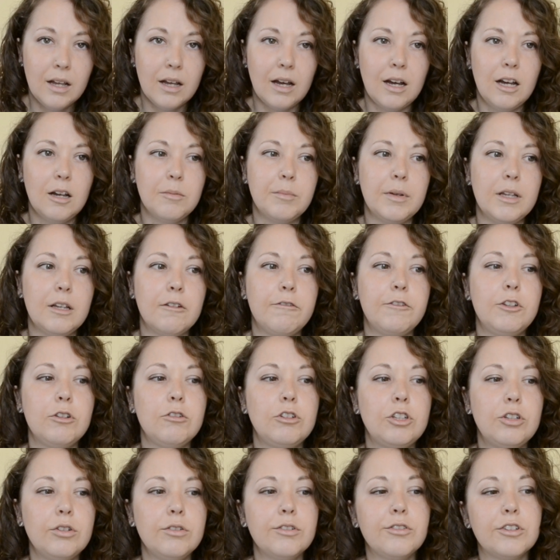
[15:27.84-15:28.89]
If you
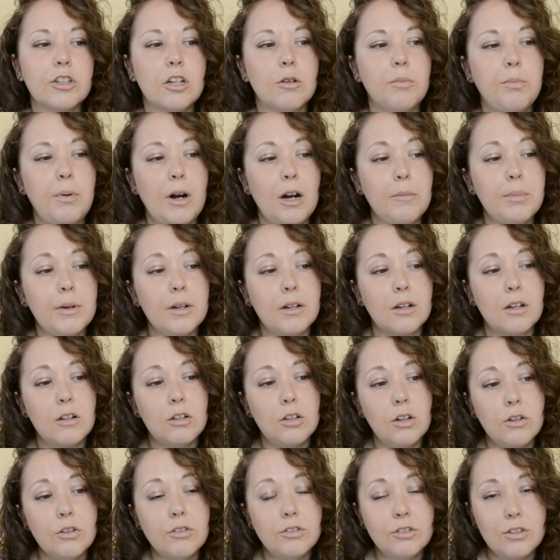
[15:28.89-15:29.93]
choose a compartment
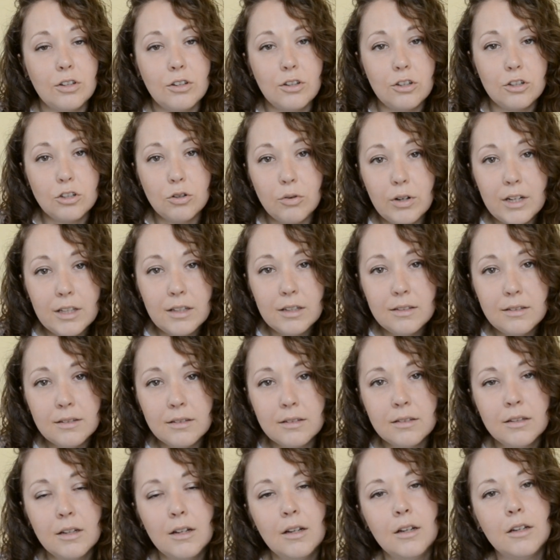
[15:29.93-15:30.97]
close to the
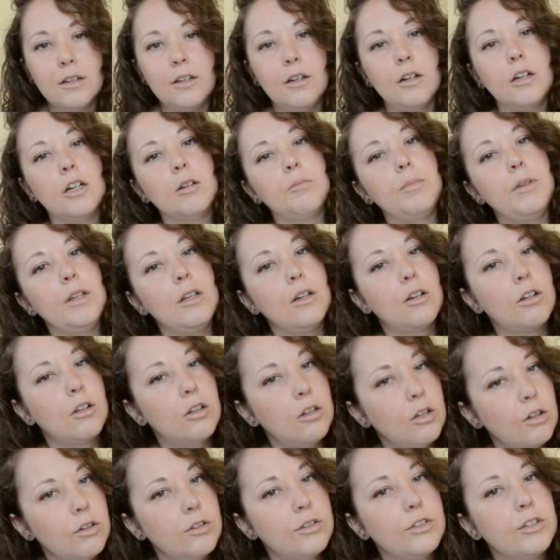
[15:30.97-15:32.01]
toilets, you're going to be
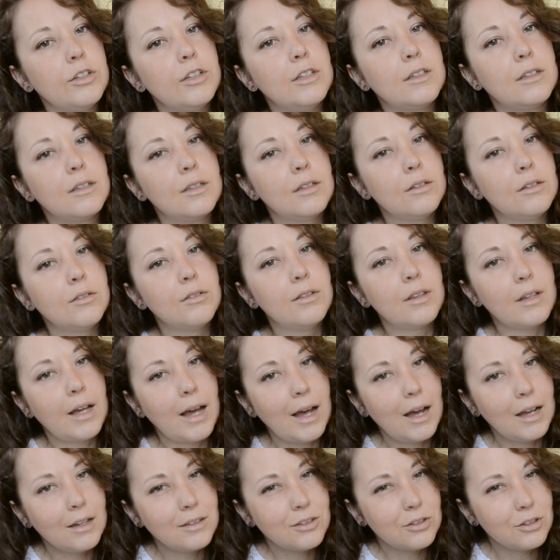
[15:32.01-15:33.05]
closer to
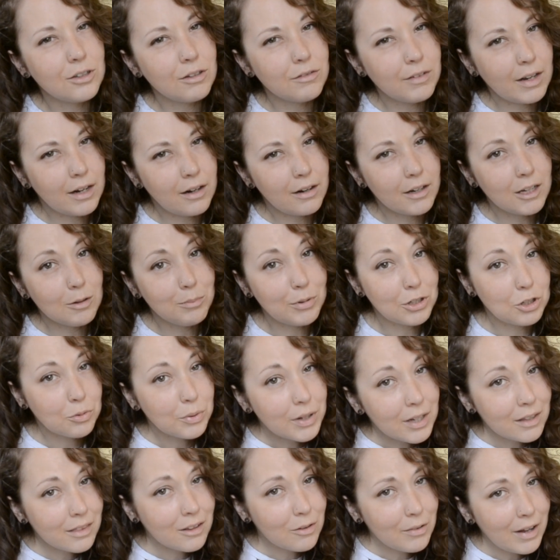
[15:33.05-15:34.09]
that sort of area
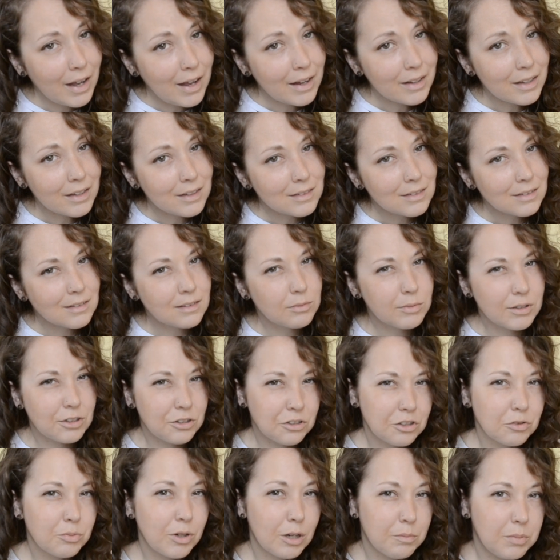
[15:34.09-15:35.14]
between the wagons, which
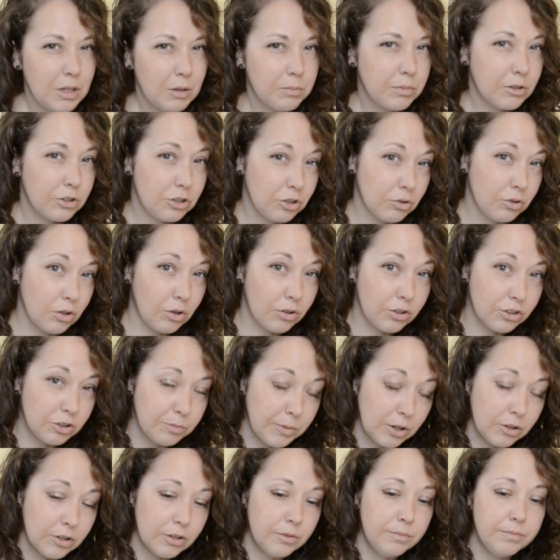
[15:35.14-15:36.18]
is where people do go to
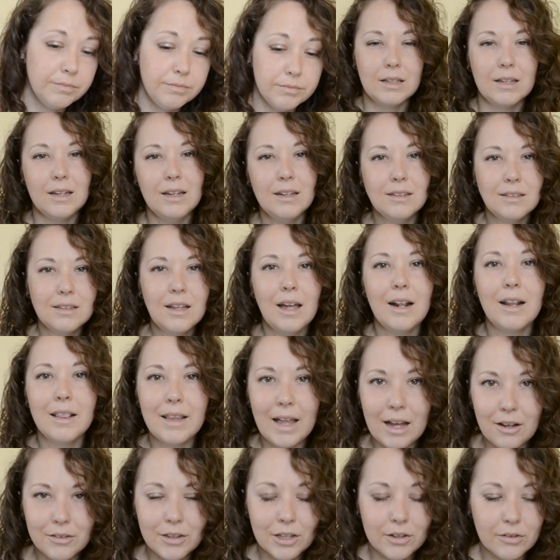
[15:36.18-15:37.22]
smoke. It's not
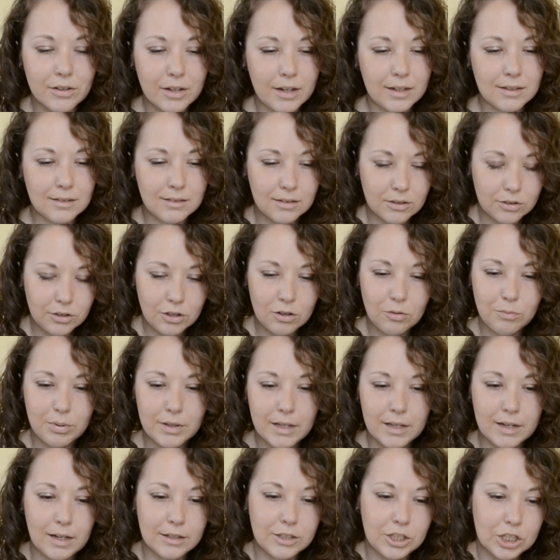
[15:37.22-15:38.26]
allowed though, guys, so don't
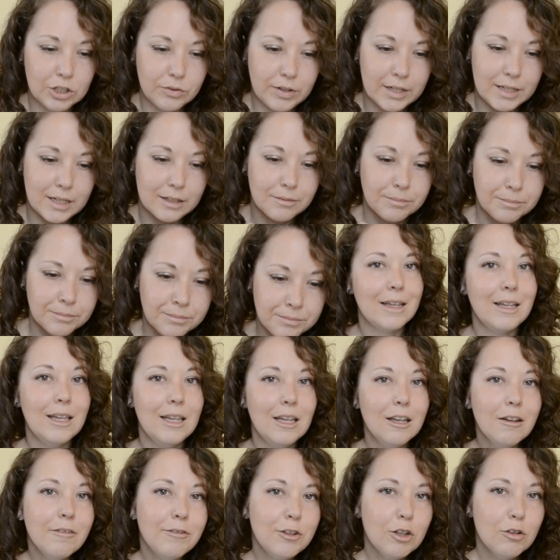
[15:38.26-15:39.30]
plan on doing it.
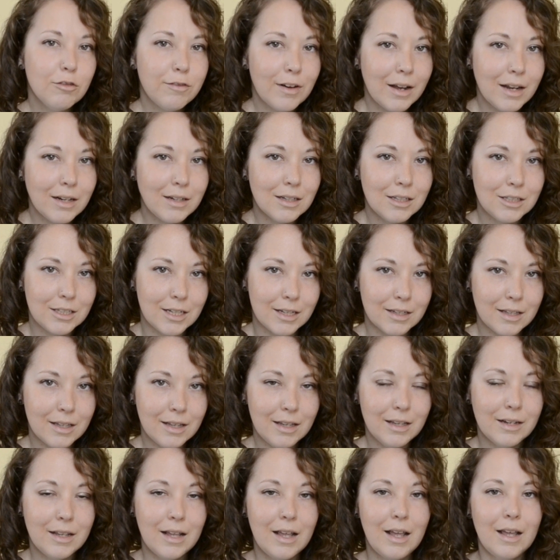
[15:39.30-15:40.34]
If you find a
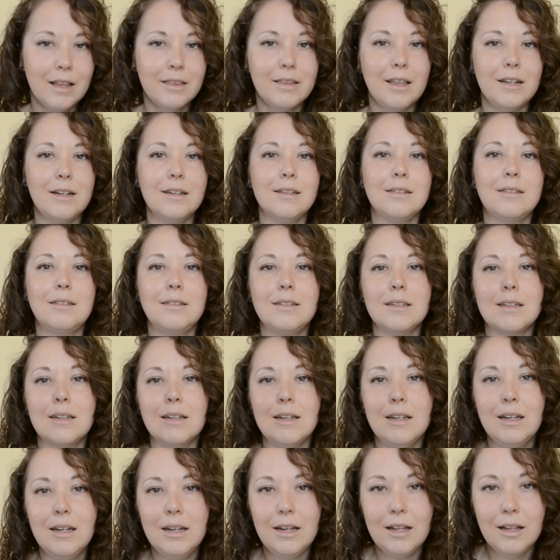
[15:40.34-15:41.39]
ticket that is
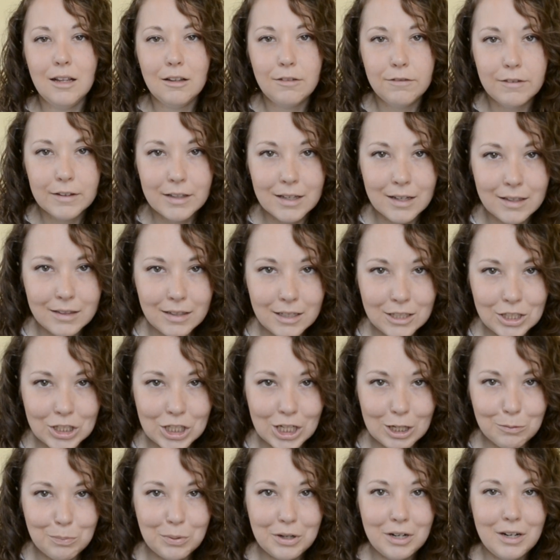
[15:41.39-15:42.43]
significantly
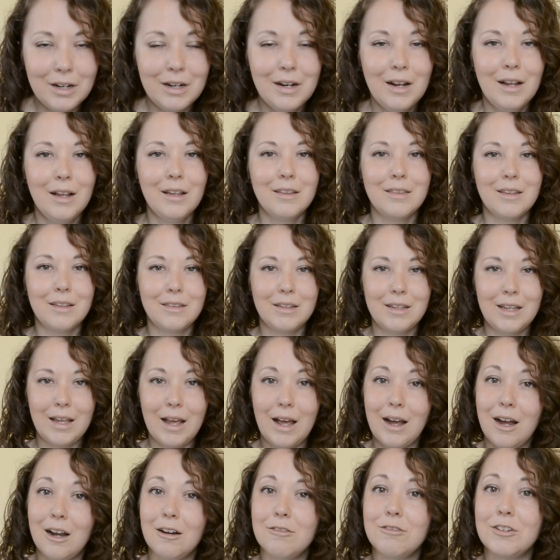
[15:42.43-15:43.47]
cheaper than the
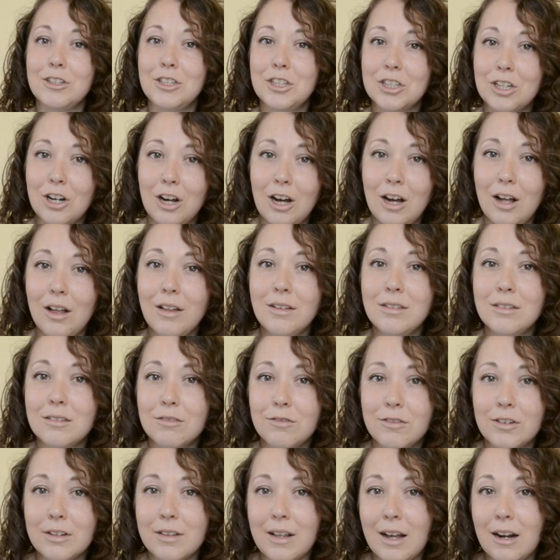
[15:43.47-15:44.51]
average cost
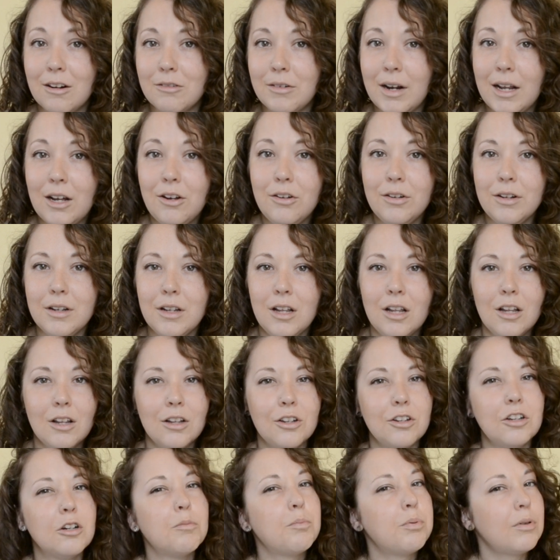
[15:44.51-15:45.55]
for that route,
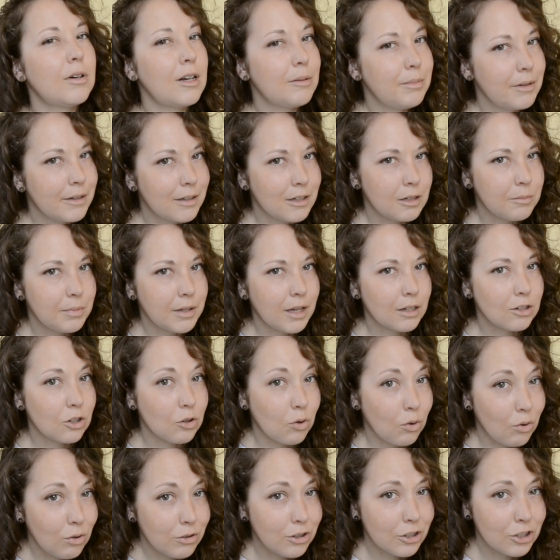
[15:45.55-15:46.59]
you're probably going to be on an
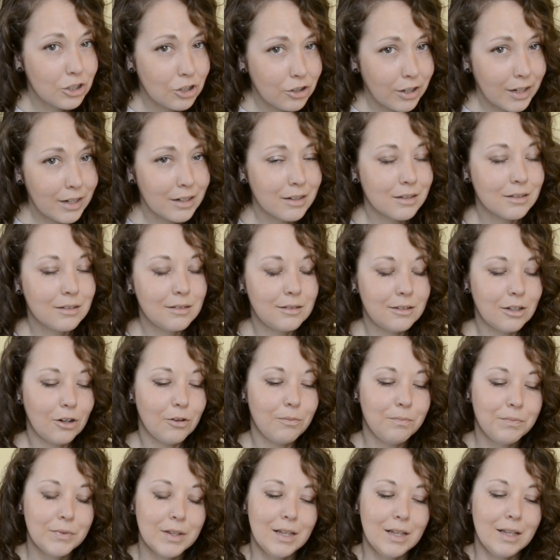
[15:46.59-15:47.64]
older train. So
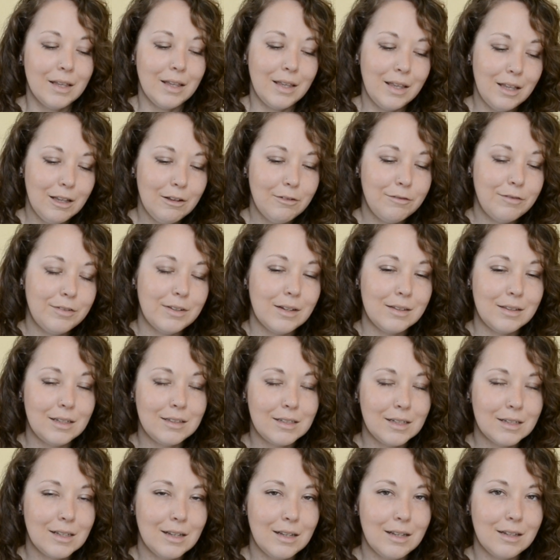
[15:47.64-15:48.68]
if the
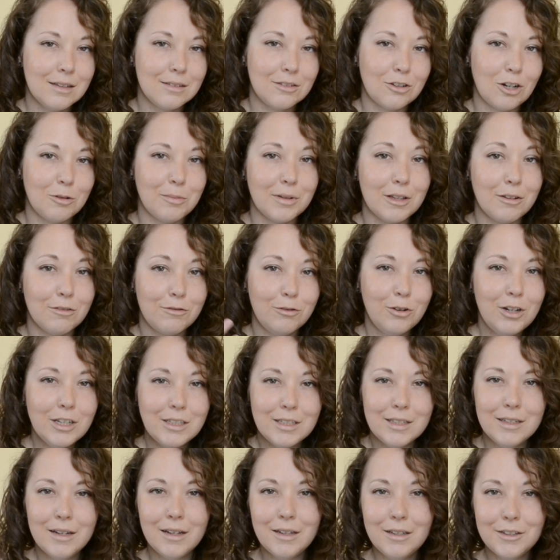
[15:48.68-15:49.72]
ticket is normally
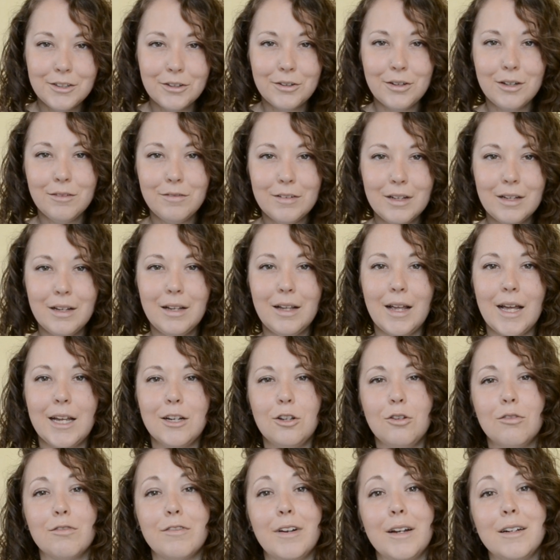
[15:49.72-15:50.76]
1,400 hryvnia and you
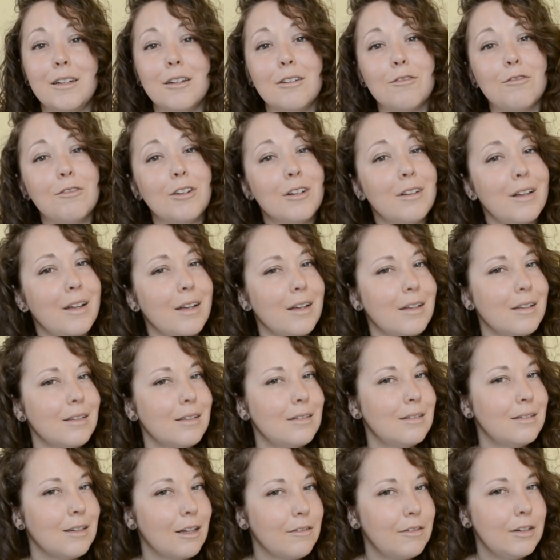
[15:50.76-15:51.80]
find it for like
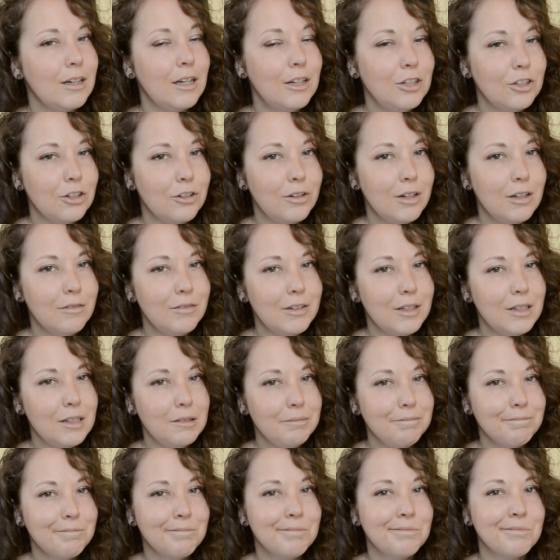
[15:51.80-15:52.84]
700 hryvnia,
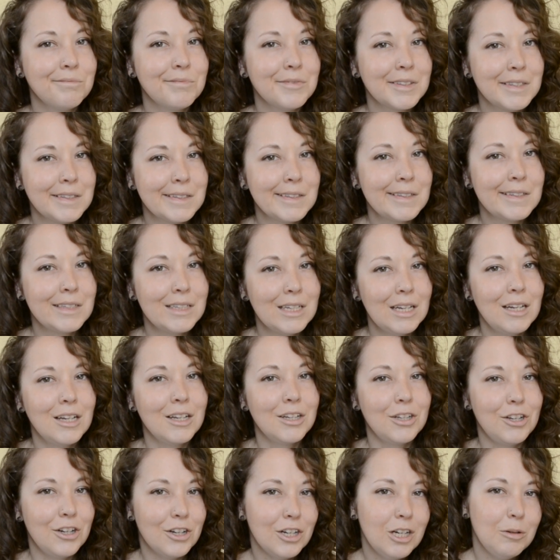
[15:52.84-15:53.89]

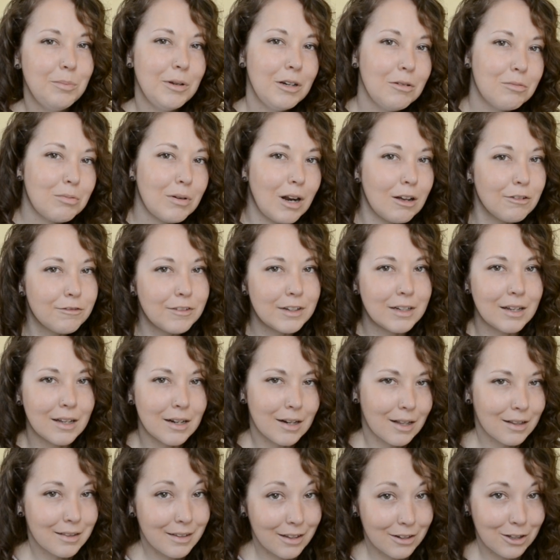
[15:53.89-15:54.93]
you're going to be roughing it
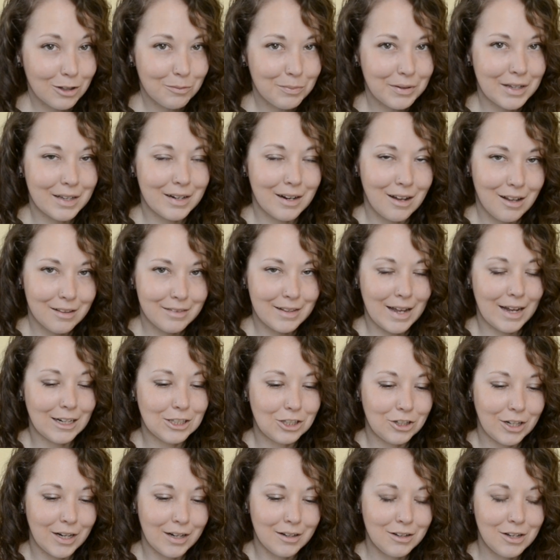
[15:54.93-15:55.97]
a little bit on that
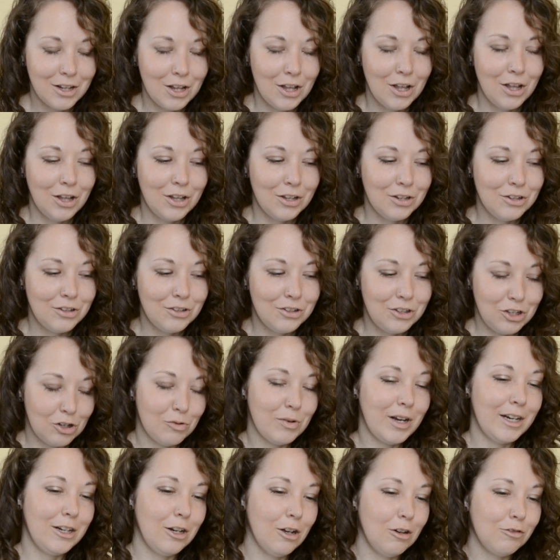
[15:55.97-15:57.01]
train. Do
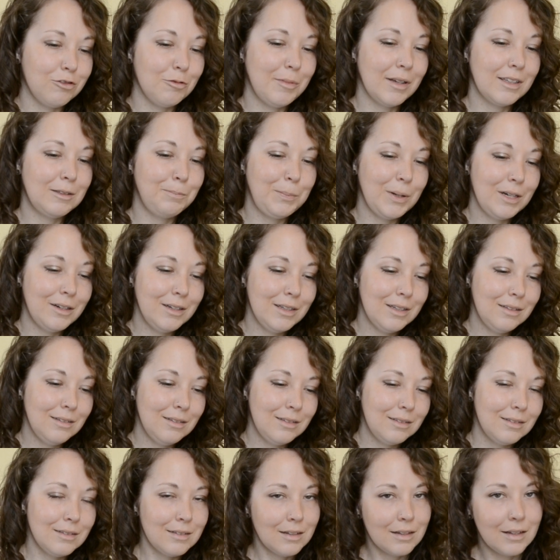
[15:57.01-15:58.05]
I know from
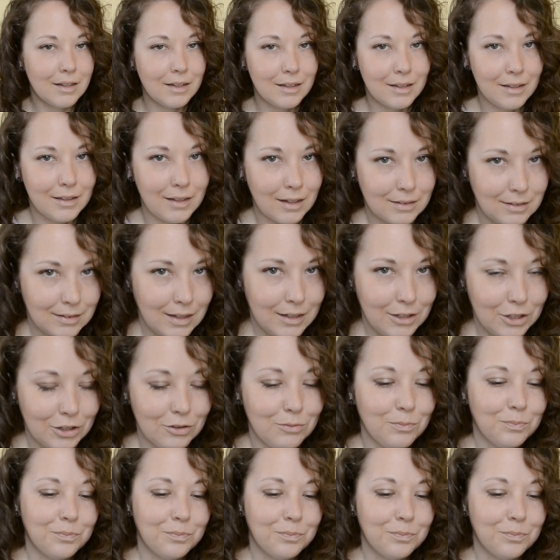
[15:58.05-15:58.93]
experience? Yes, I do.